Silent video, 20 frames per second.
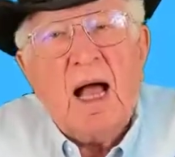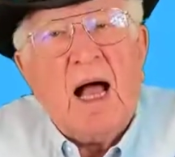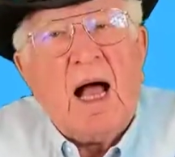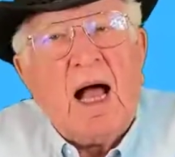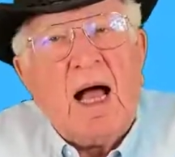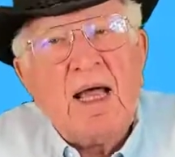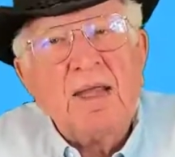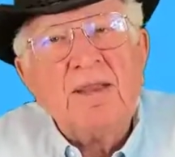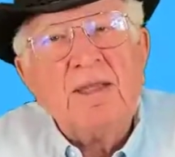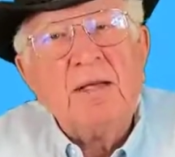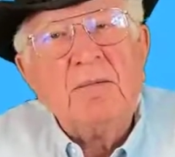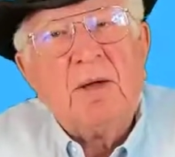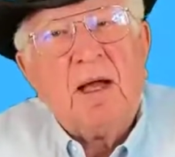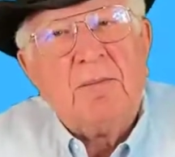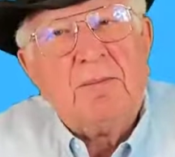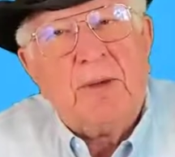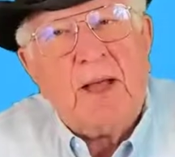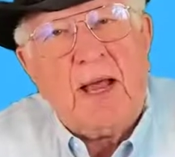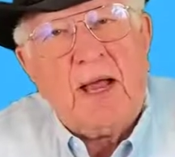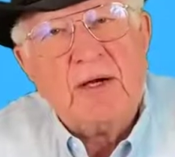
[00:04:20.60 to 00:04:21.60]
I think
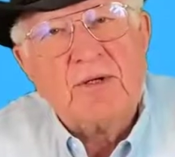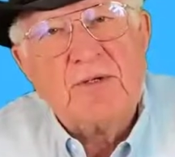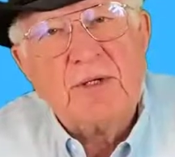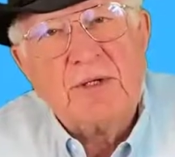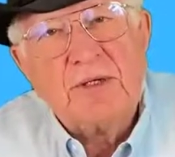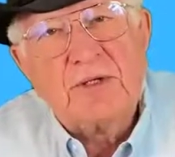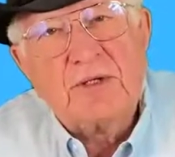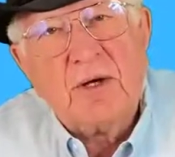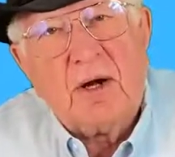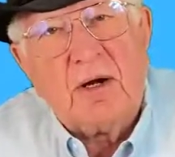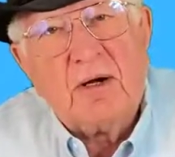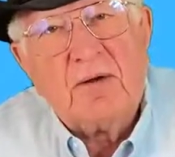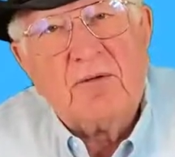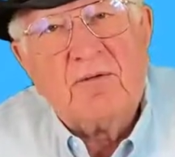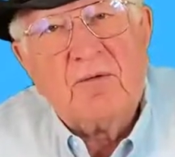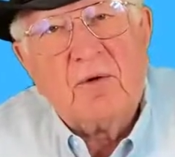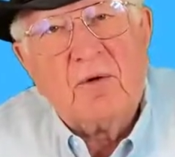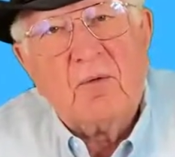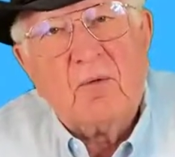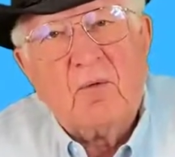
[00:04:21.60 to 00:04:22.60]
my passion started
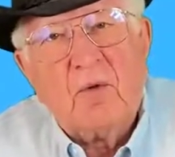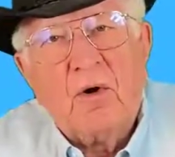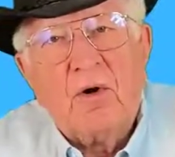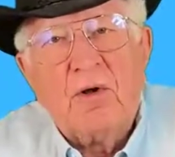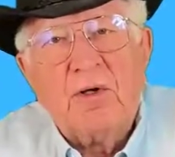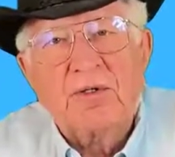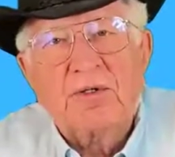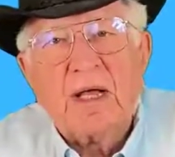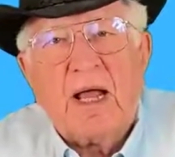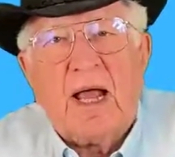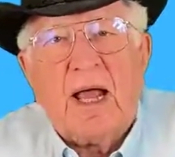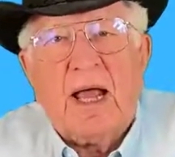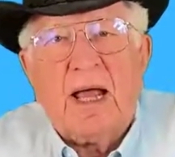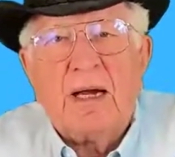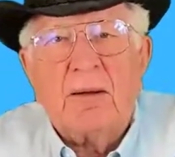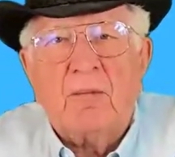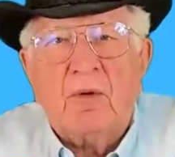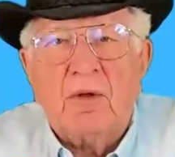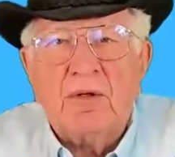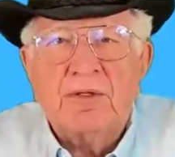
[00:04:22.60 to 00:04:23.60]
for world's
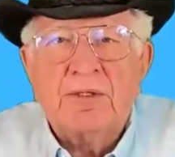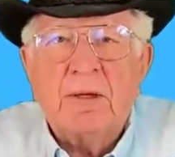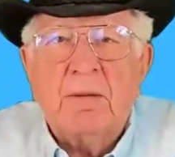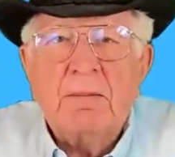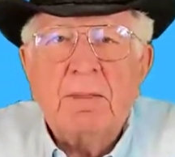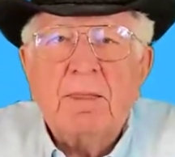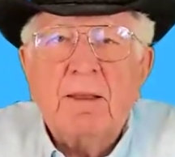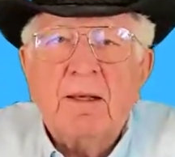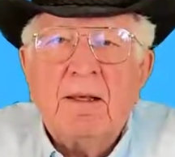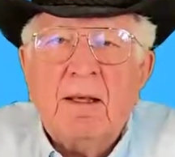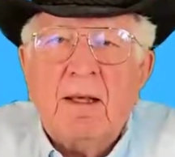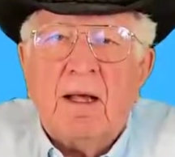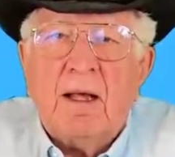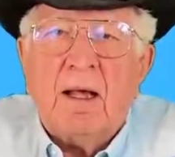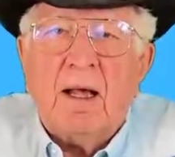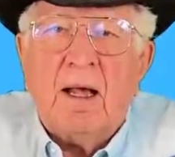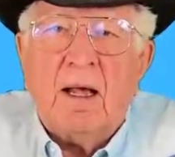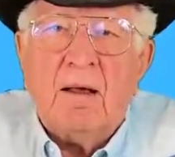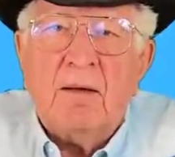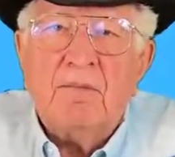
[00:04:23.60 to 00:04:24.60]
animals
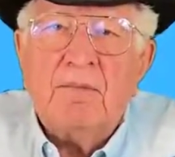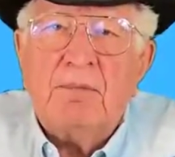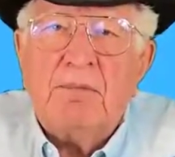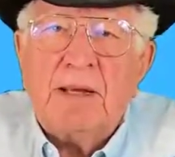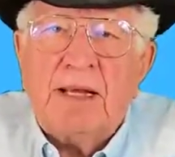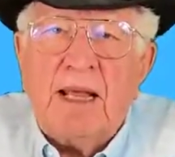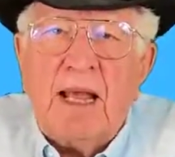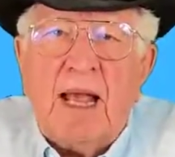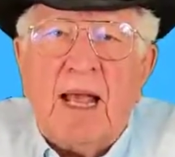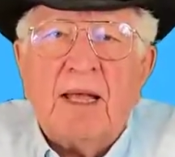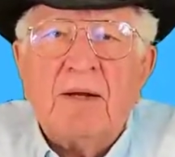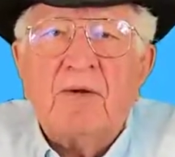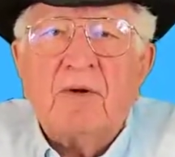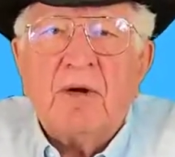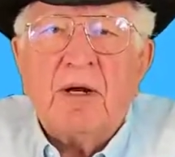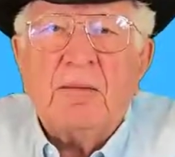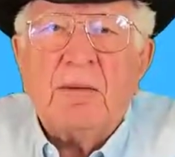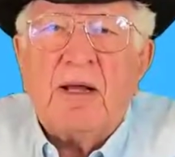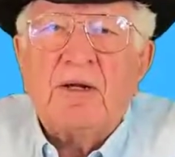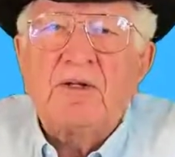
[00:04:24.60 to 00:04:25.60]
began
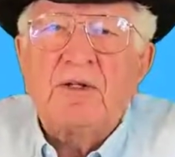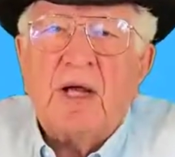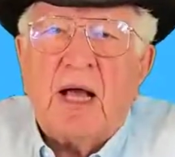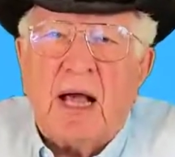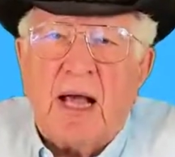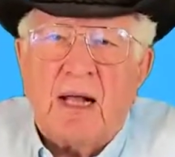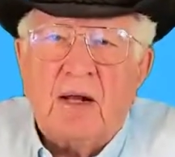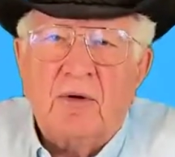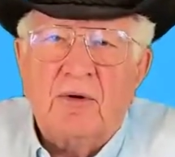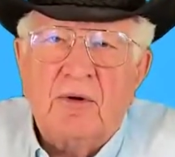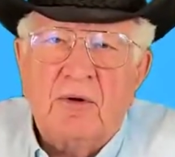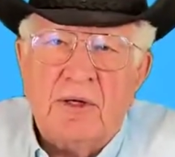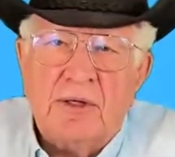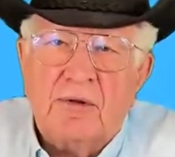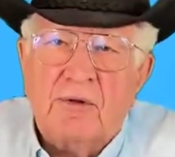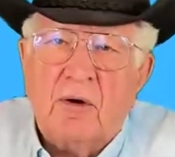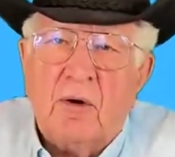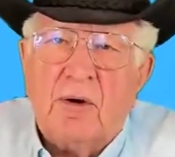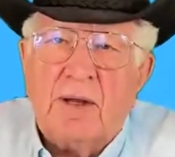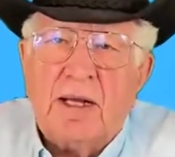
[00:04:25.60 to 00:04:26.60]
during my
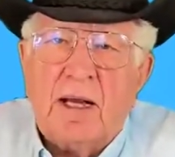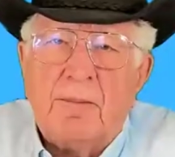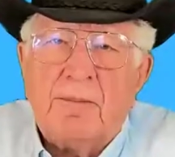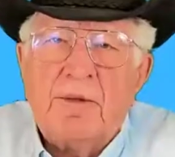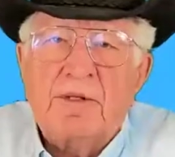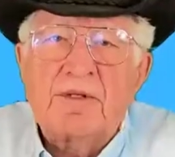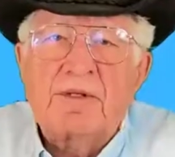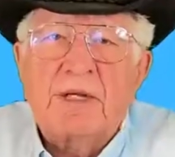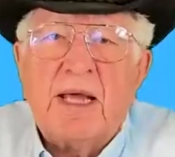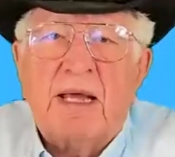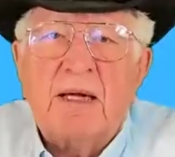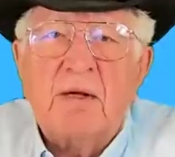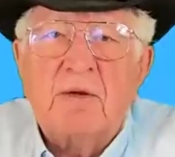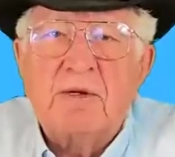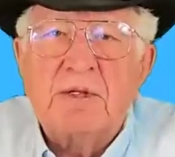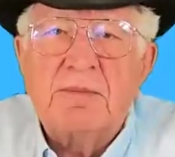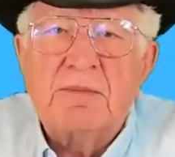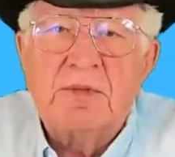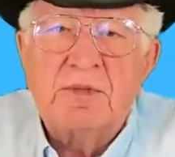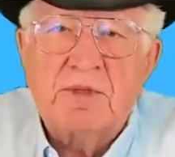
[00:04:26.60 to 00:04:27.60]
childhood growing up in St.
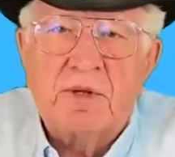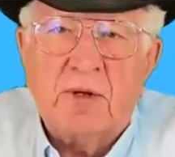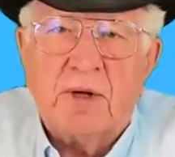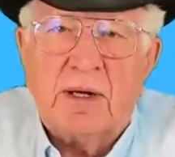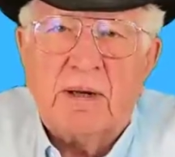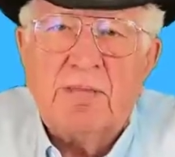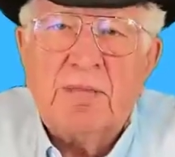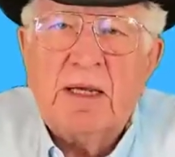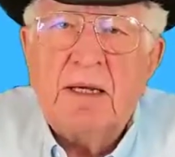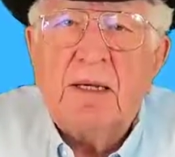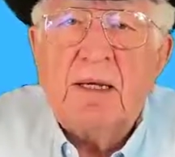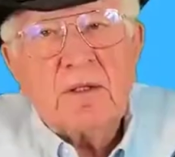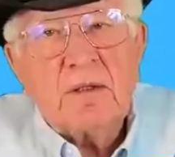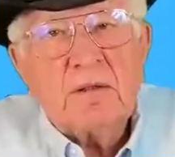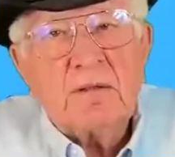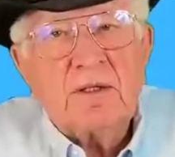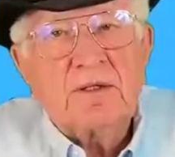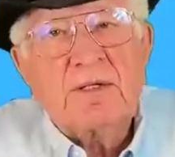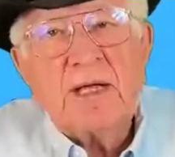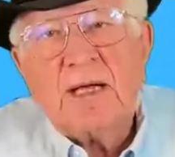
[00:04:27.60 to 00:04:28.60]
Louis, Missouri.
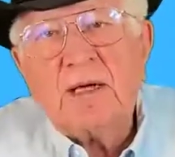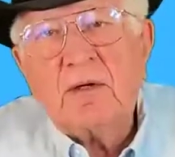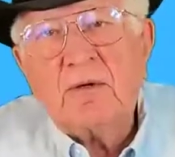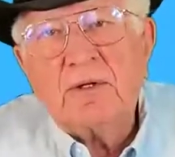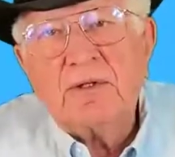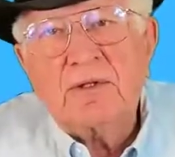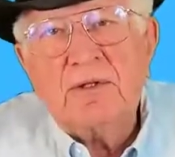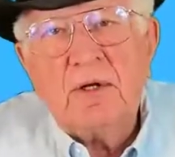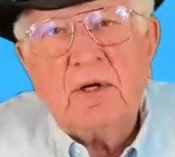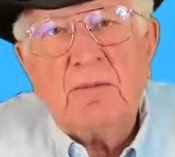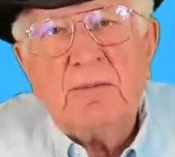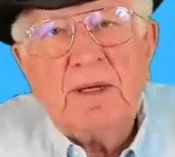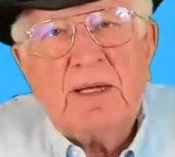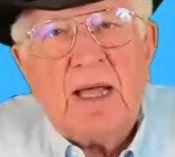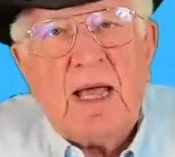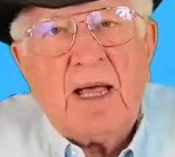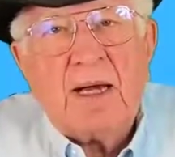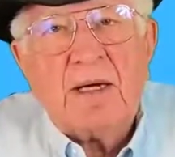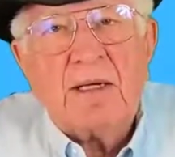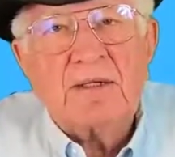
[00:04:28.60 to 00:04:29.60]
The St. Louis Zoo
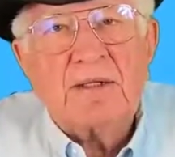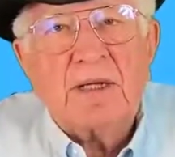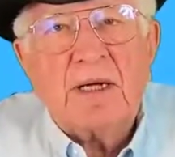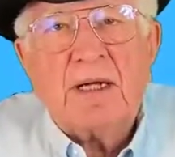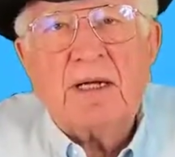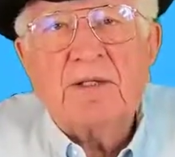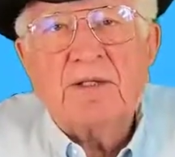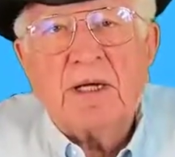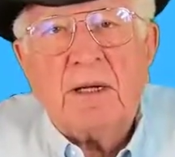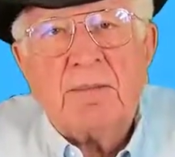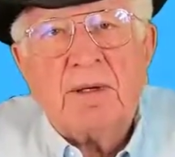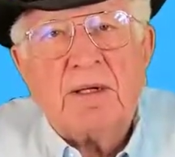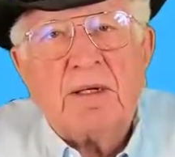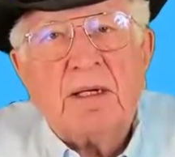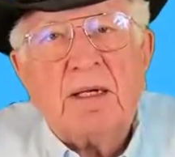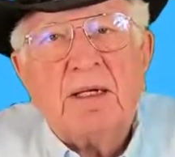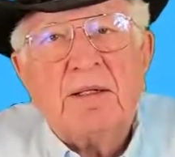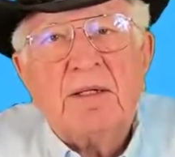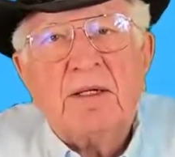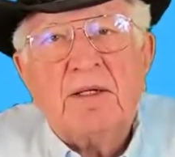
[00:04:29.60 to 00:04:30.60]
began as an
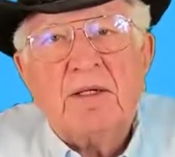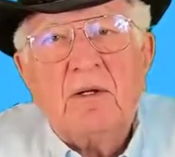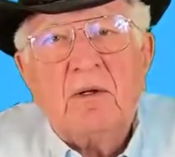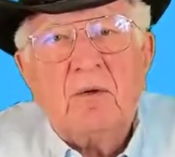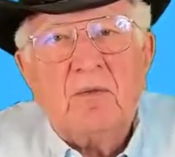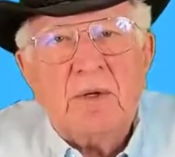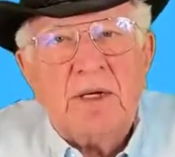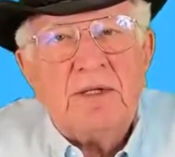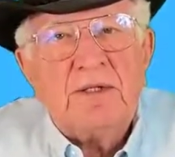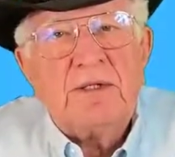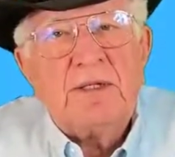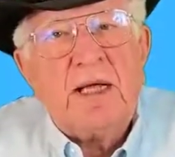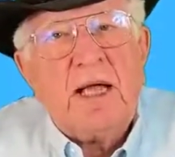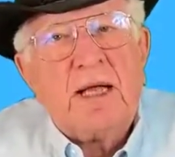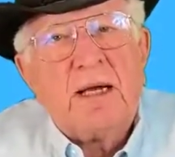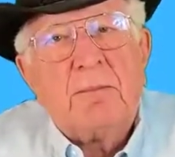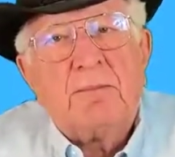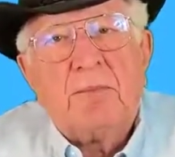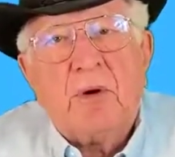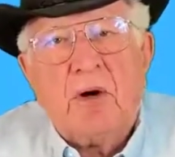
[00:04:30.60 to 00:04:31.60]
exhibit in the
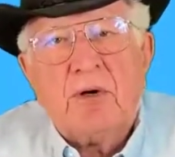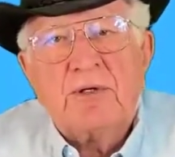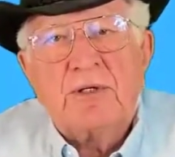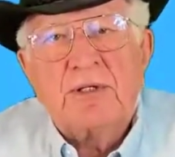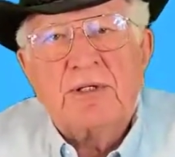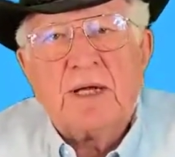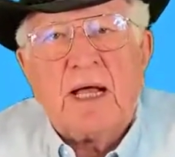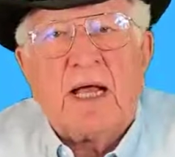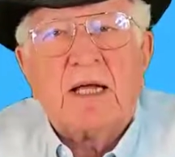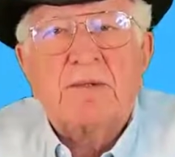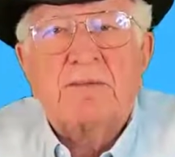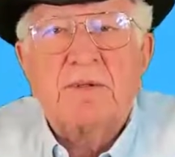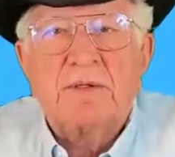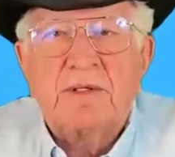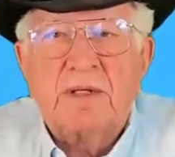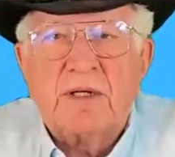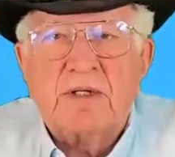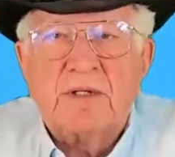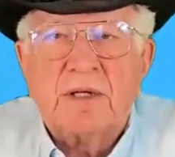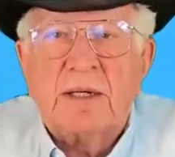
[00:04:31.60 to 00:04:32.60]
Louisiana Purchase
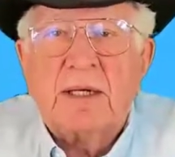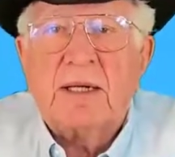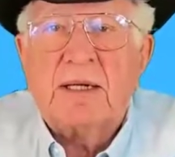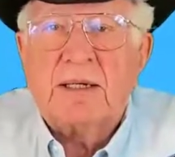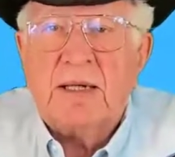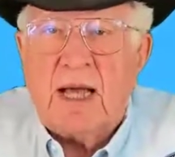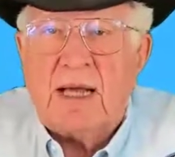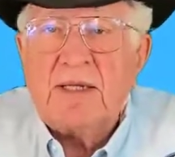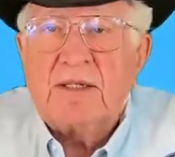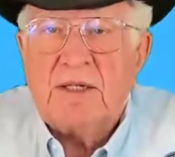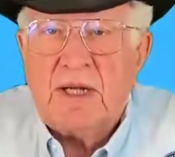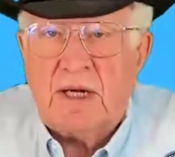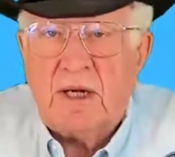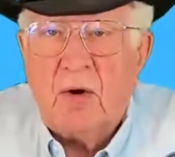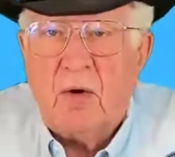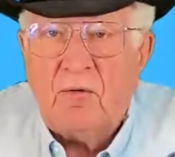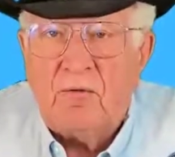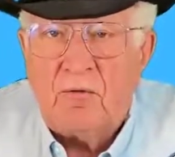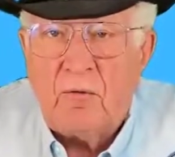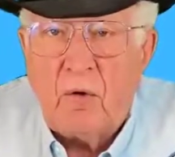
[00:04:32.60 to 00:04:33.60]
Exposition in
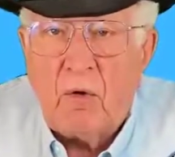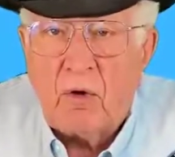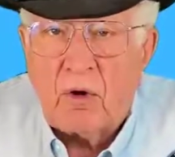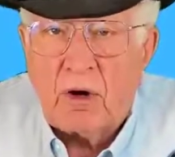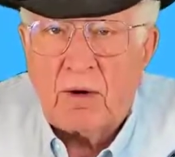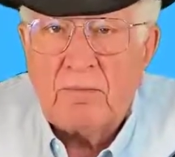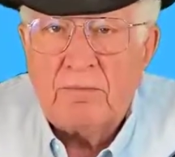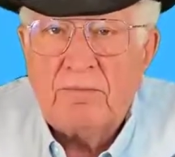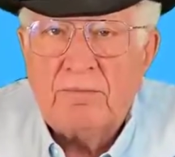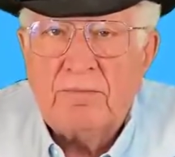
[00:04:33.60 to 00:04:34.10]
1904.